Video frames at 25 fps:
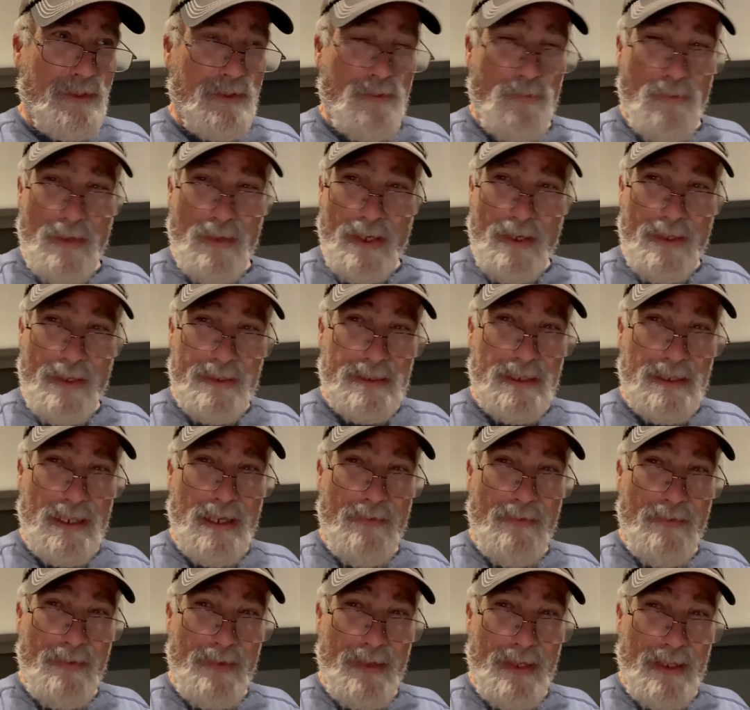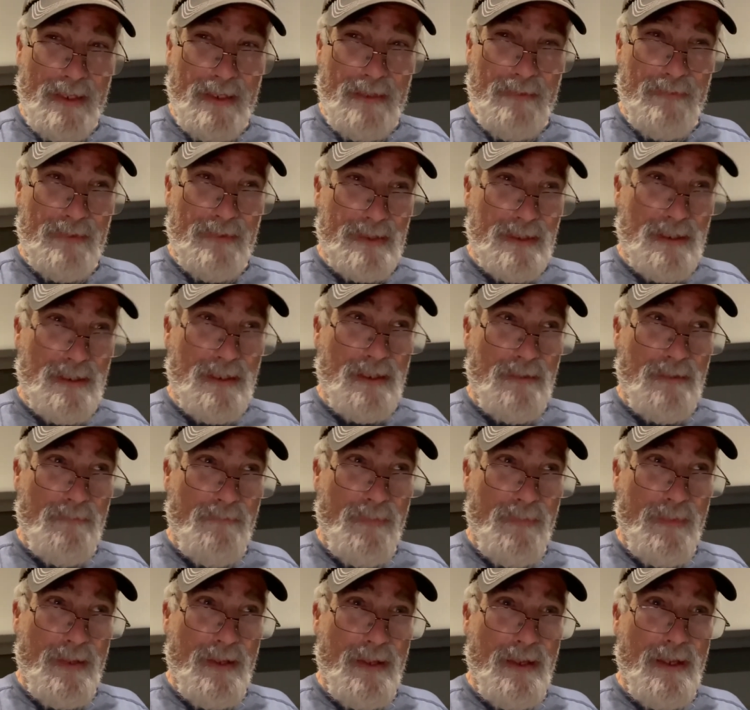the awareness you have at that given time.
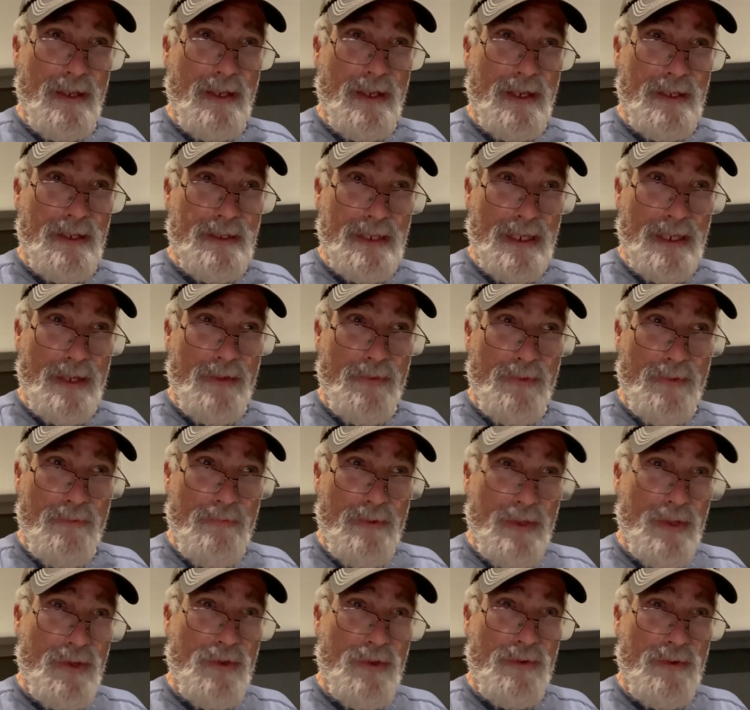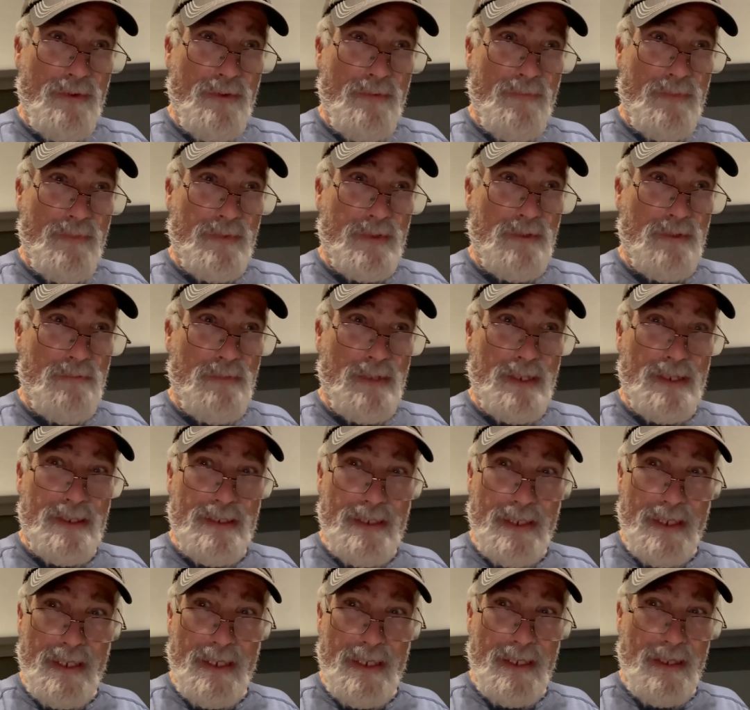And down the road, could be a
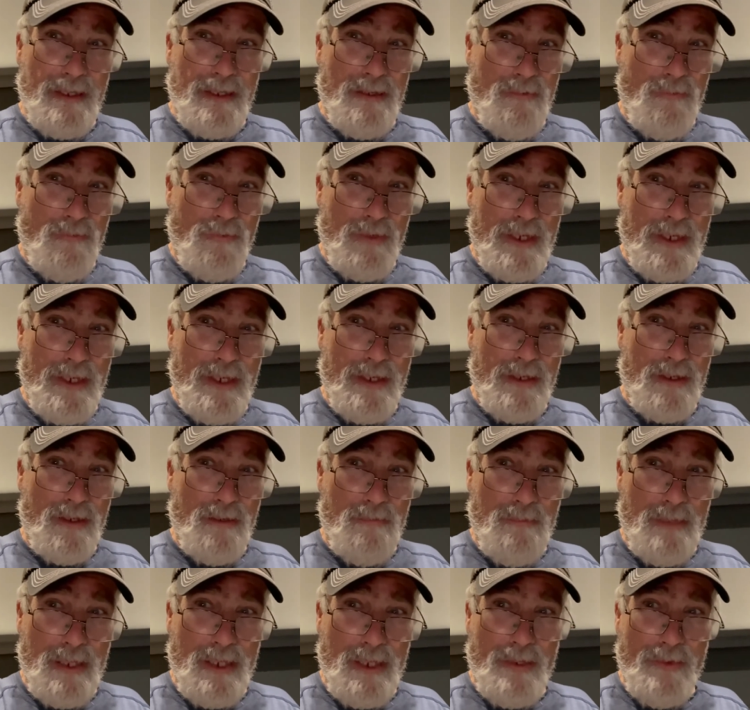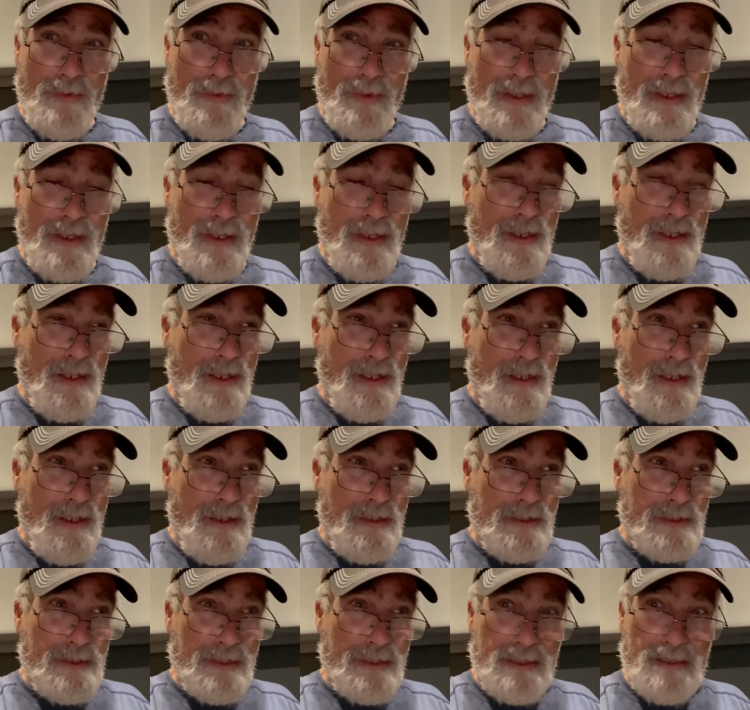day, a week, a month,
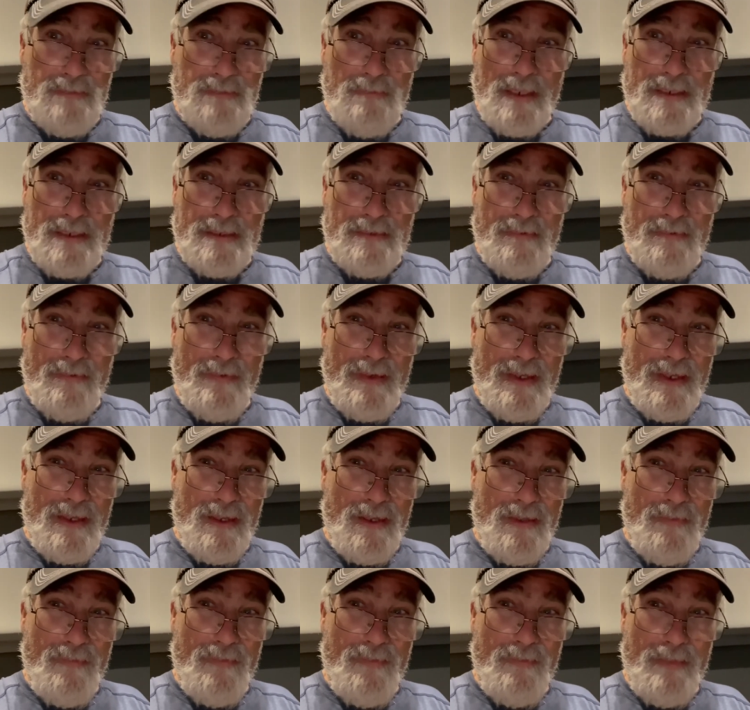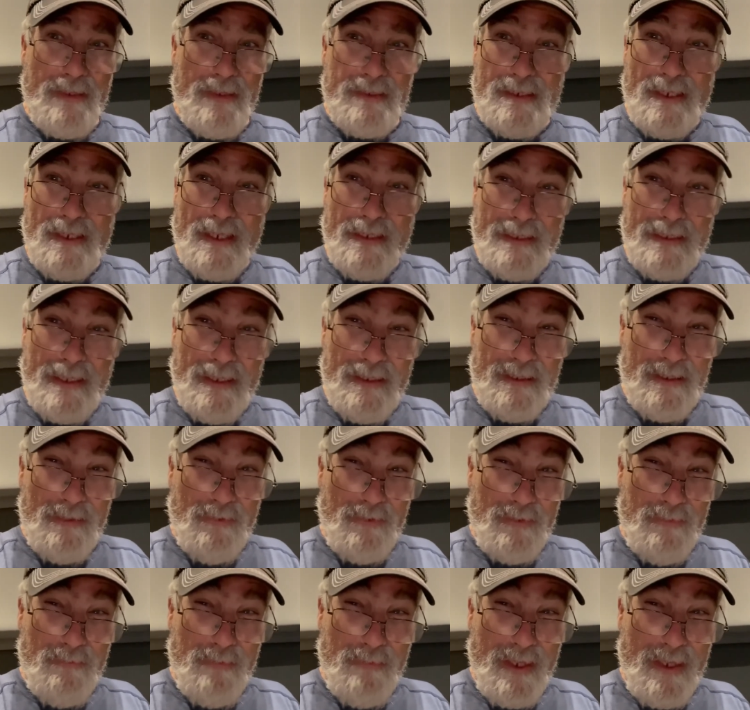six months from now. It's like that
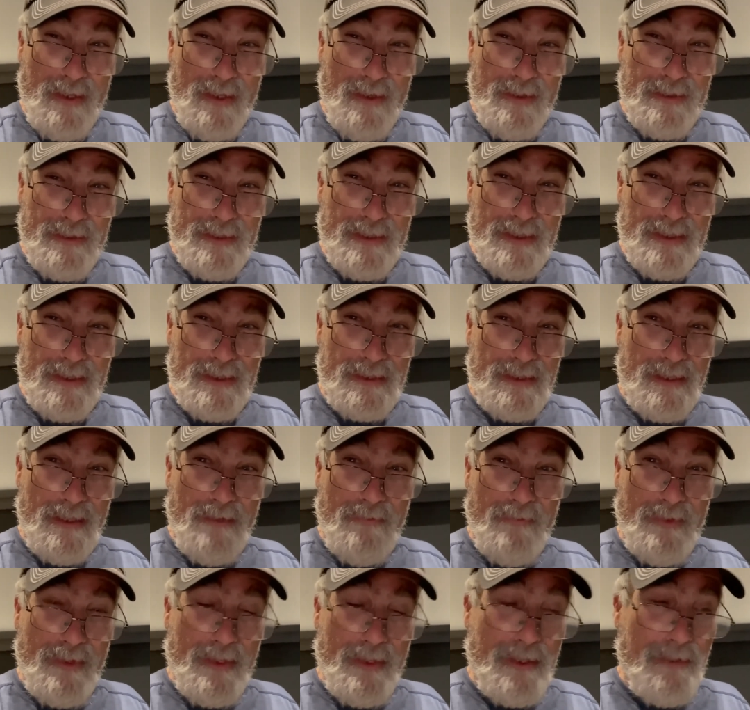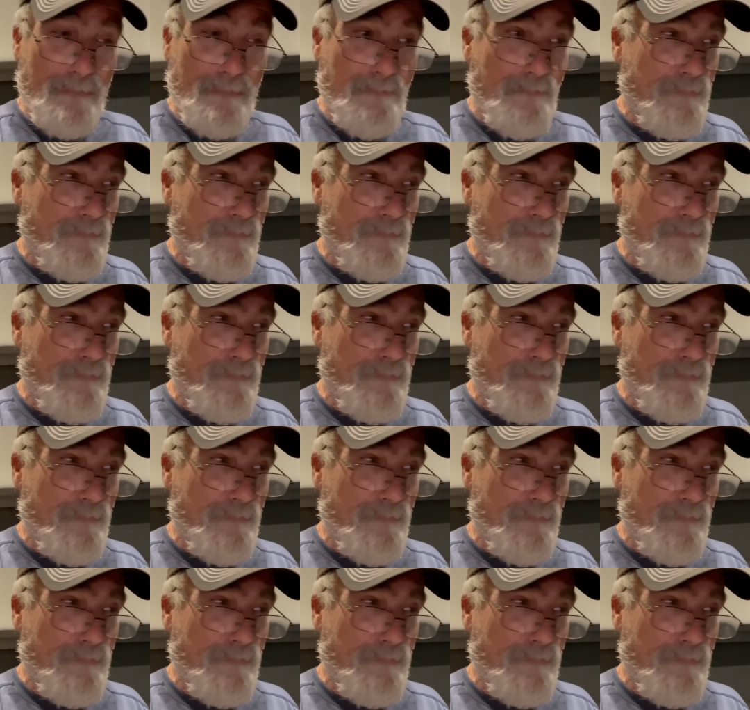with marriages, everything.